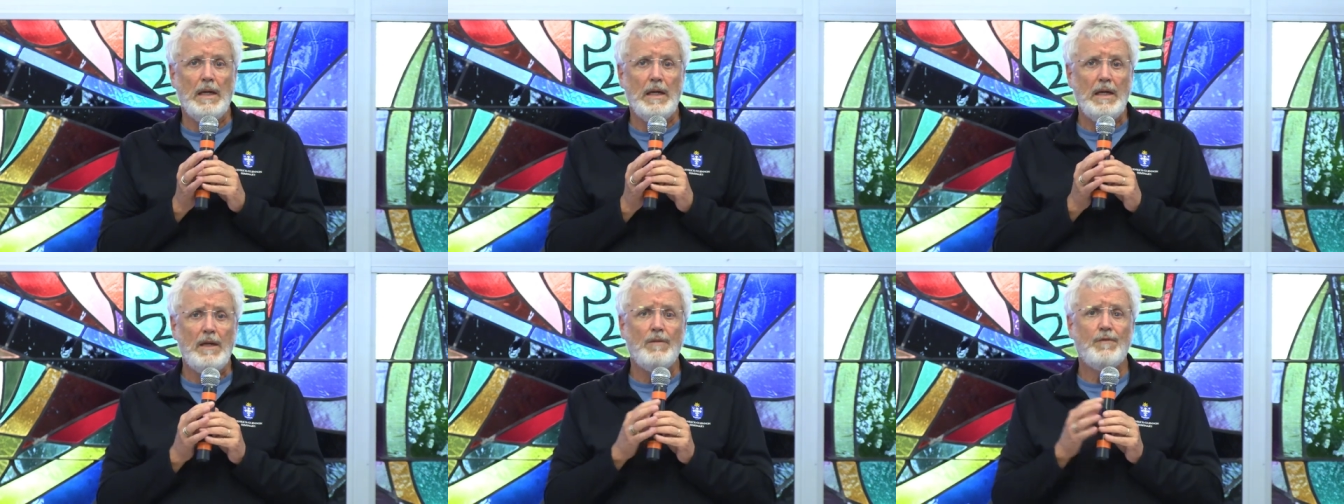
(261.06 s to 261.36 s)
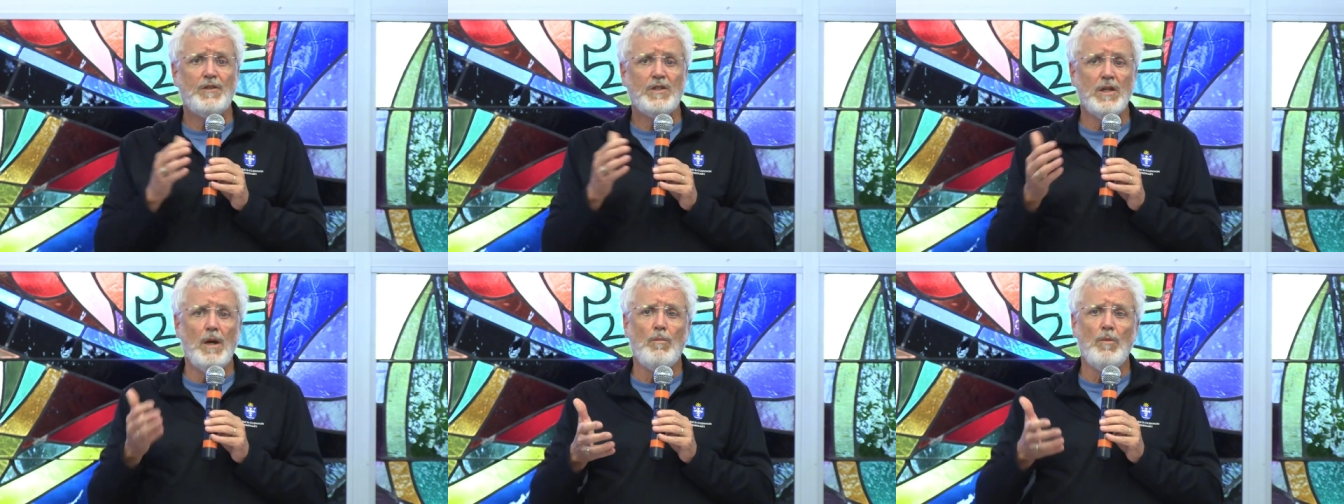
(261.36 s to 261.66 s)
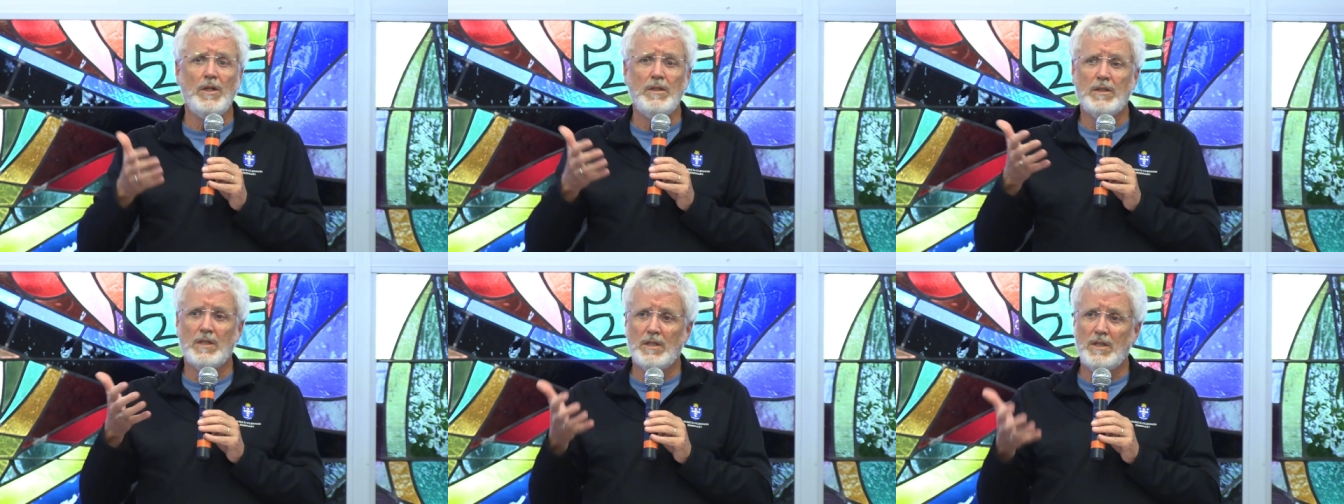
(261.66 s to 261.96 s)
If
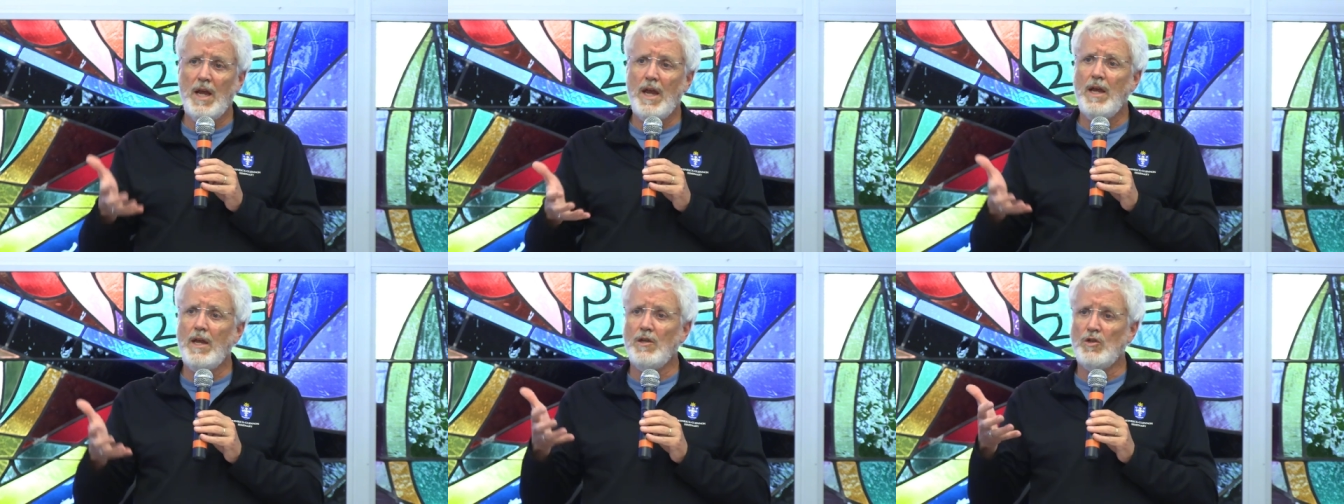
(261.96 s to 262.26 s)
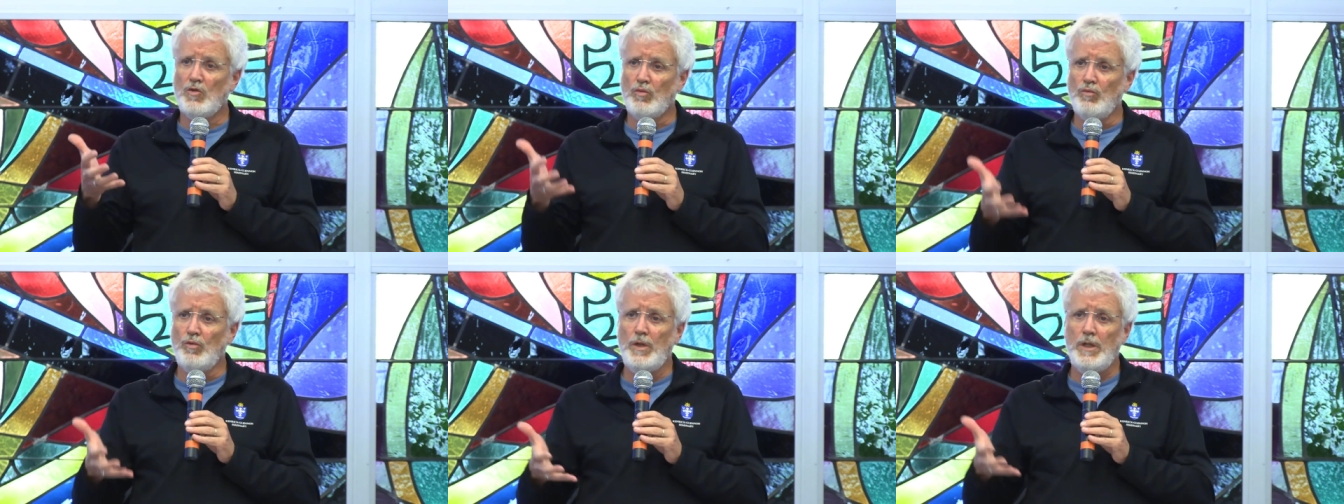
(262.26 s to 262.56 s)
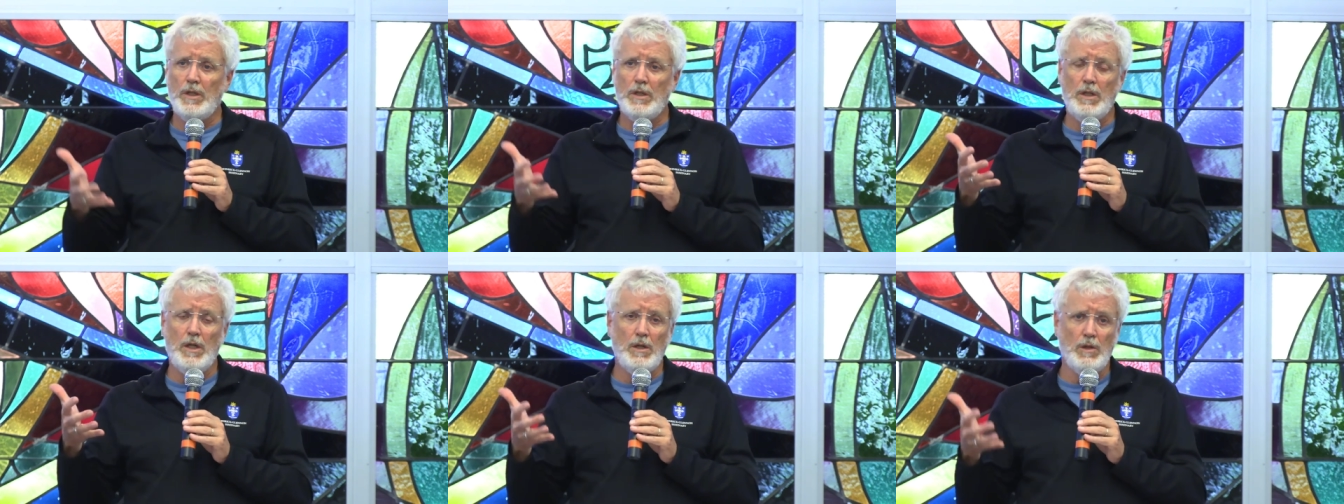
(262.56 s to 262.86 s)
someone stays
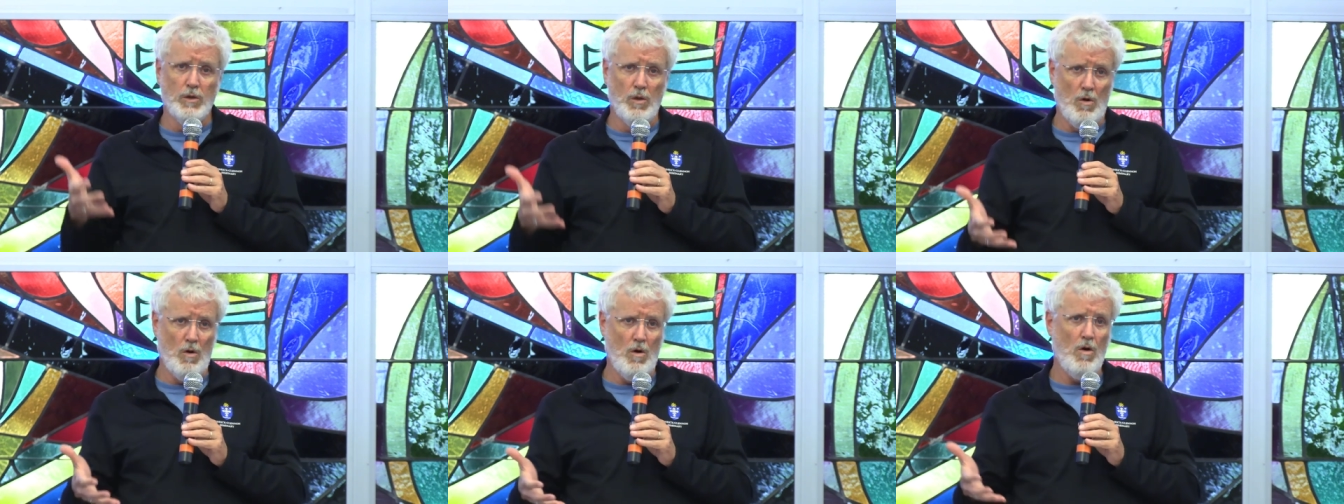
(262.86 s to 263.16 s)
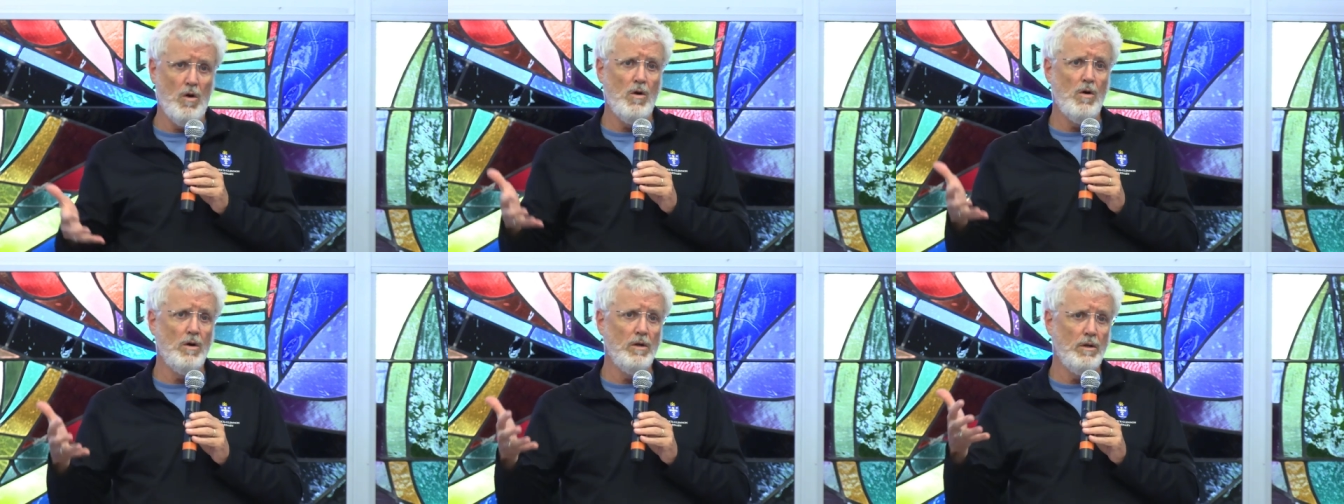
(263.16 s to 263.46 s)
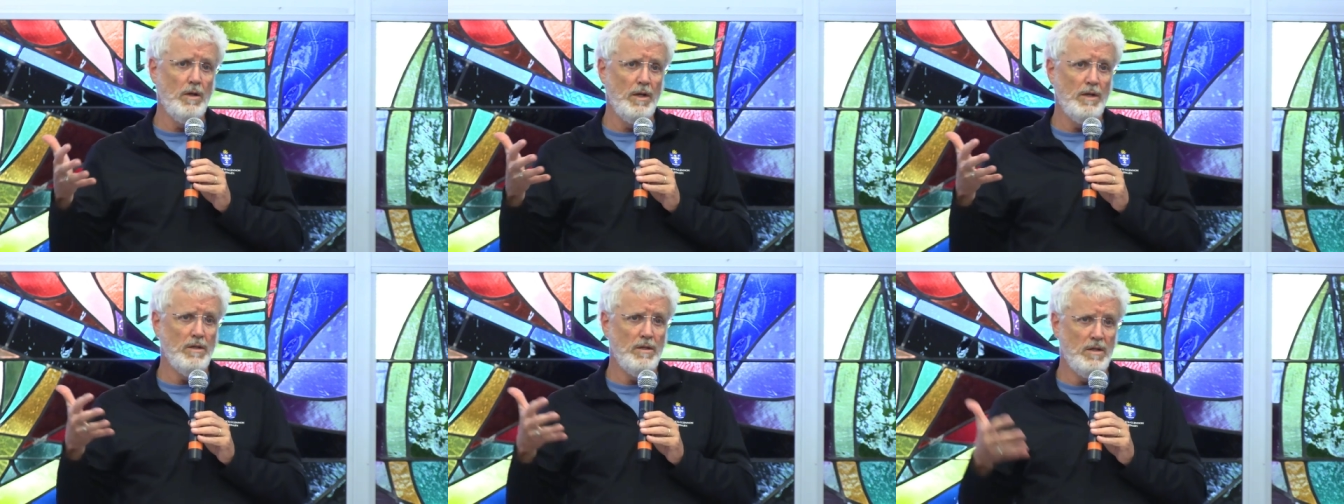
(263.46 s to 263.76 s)
really
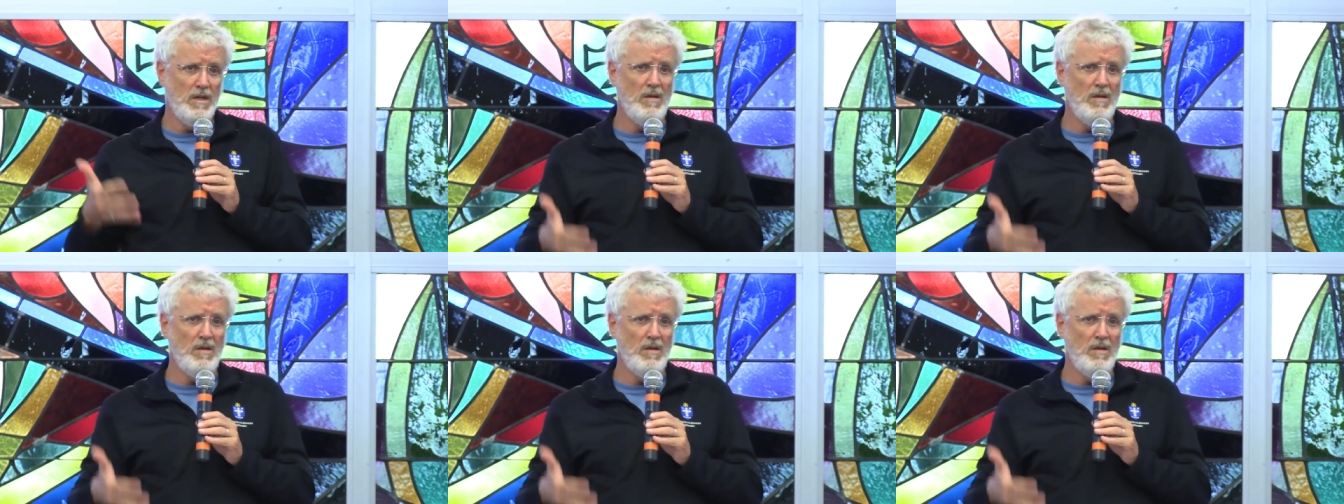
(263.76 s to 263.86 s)
long and